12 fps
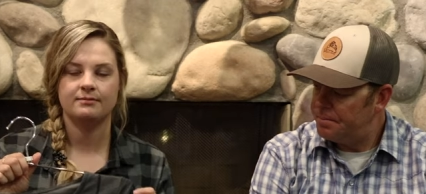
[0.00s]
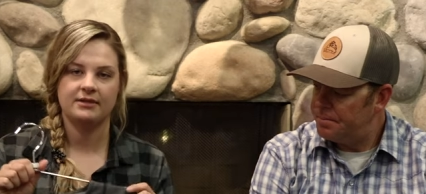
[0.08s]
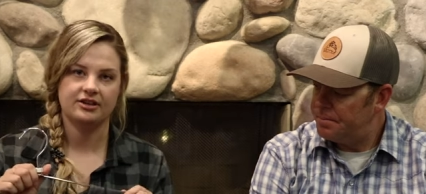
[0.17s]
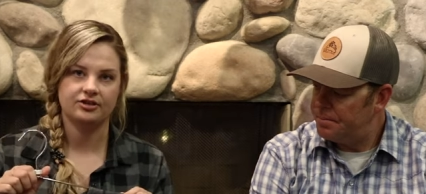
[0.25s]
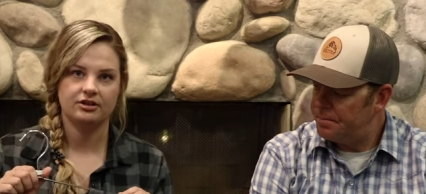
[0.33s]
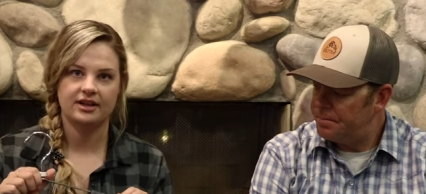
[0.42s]
Speaker 1: to make
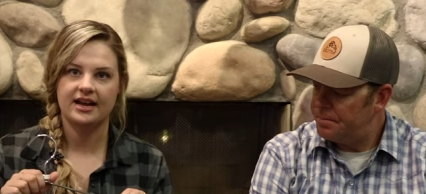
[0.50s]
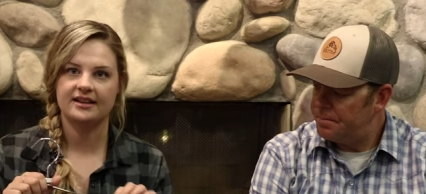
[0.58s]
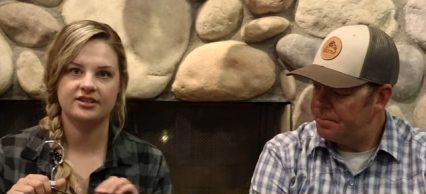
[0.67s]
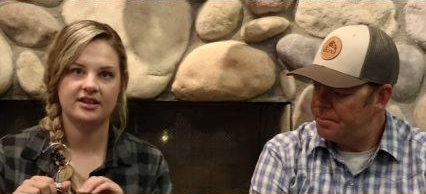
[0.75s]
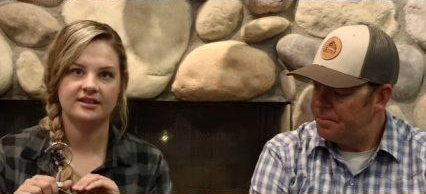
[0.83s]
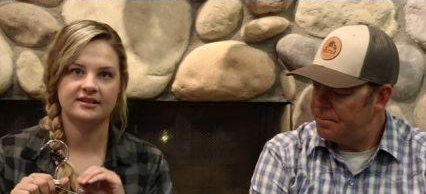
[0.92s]
sure that has
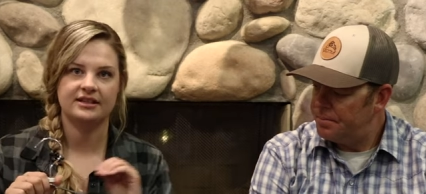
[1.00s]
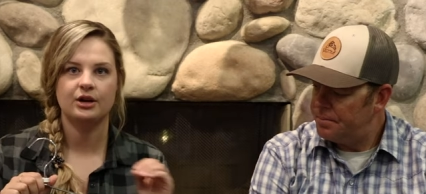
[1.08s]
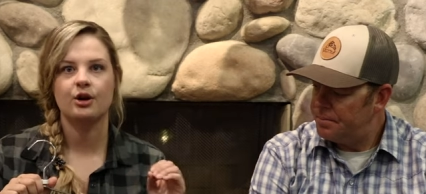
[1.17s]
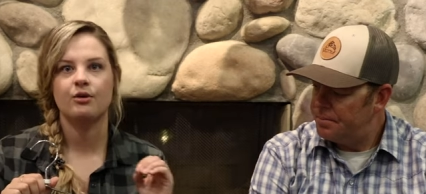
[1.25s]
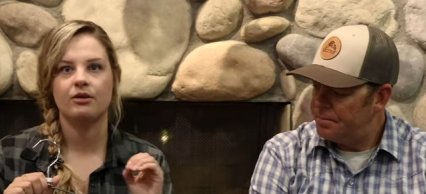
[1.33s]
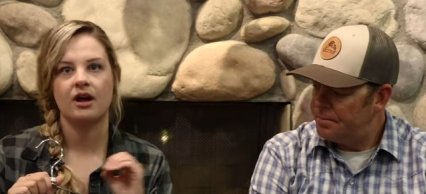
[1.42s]

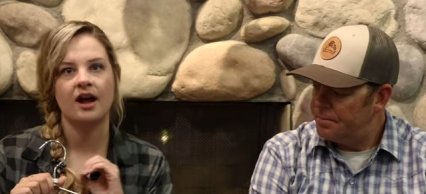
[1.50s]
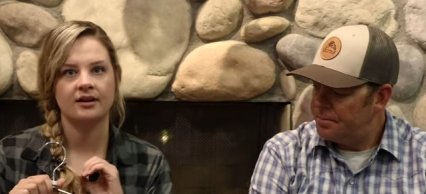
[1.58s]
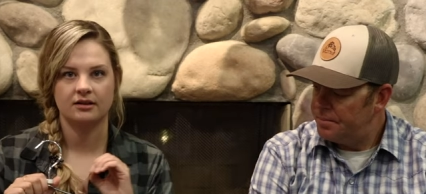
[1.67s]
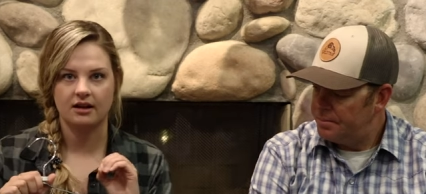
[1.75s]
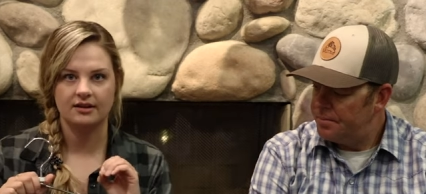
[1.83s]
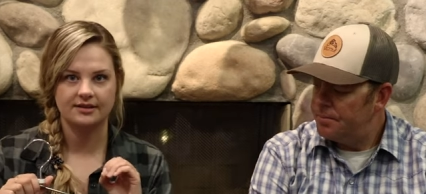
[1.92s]
zero cotton
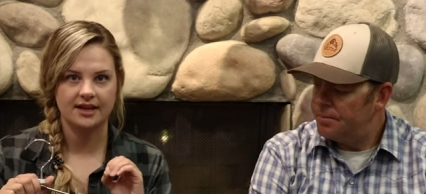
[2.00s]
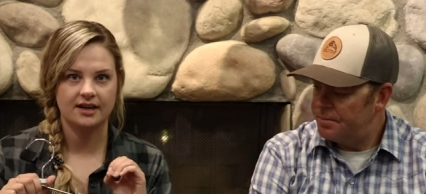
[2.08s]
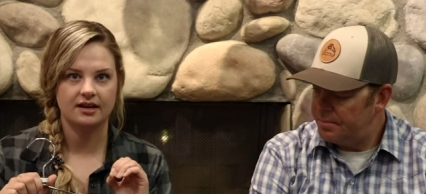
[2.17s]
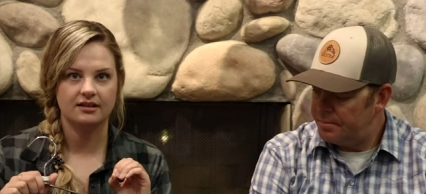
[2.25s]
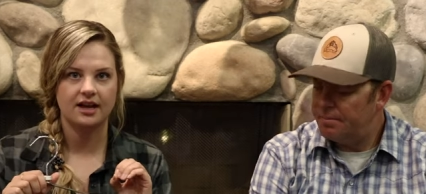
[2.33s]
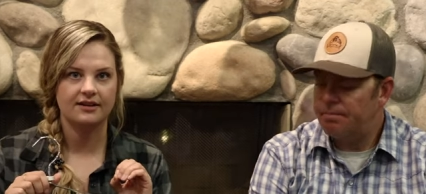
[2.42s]
content. A
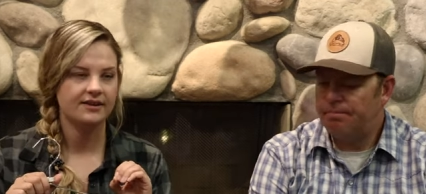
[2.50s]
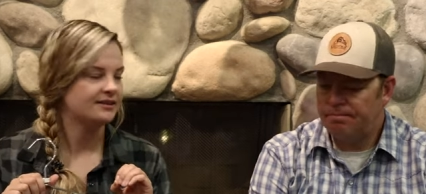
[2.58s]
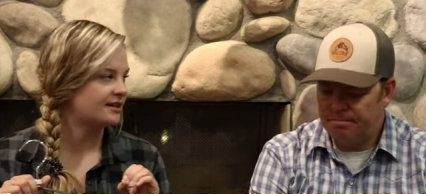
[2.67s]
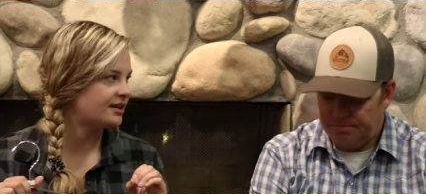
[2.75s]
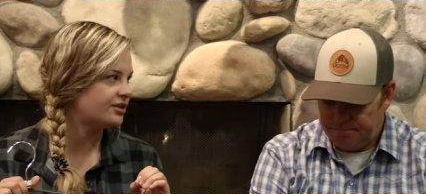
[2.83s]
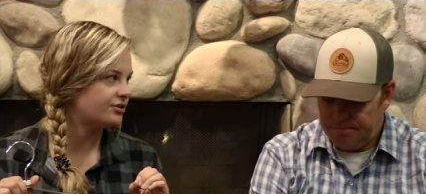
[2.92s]
lot of us in the
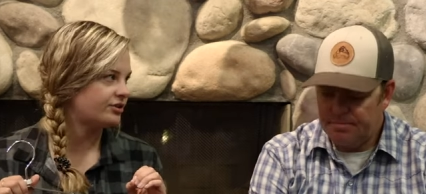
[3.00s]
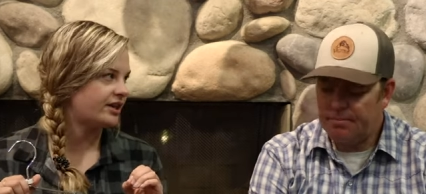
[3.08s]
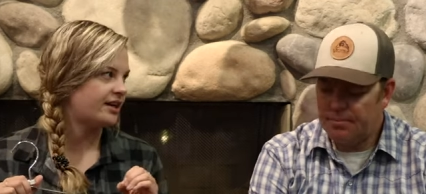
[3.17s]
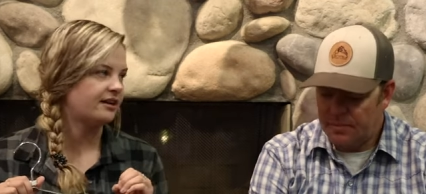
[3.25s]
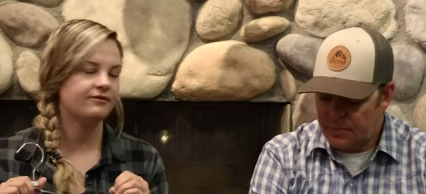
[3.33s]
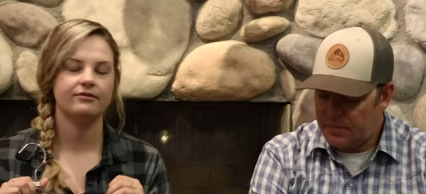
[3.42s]
industry
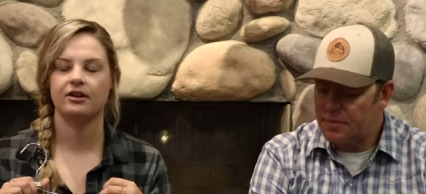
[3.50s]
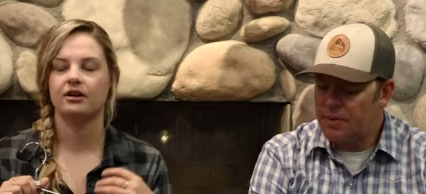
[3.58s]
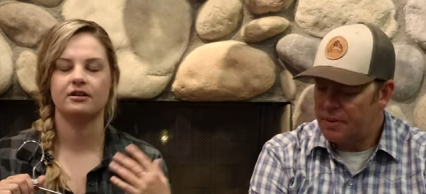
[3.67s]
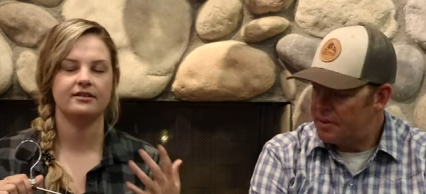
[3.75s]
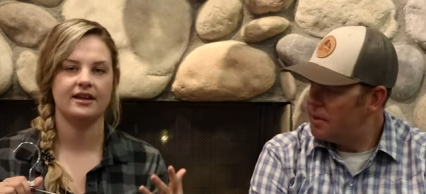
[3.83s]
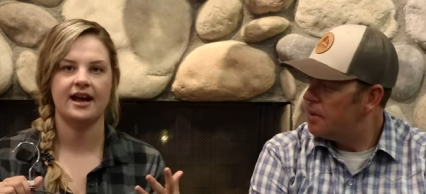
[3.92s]
have
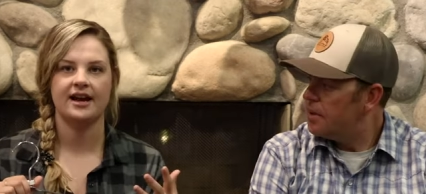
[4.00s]
heard the